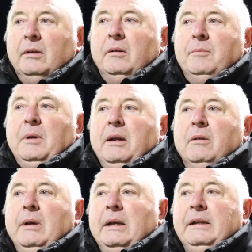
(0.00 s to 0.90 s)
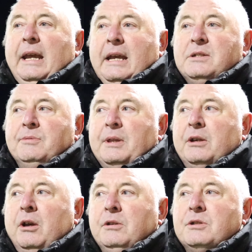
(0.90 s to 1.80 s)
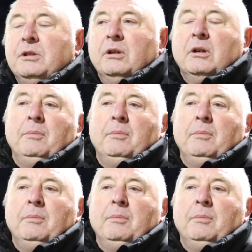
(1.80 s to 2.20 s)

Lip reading: We engaged with the council a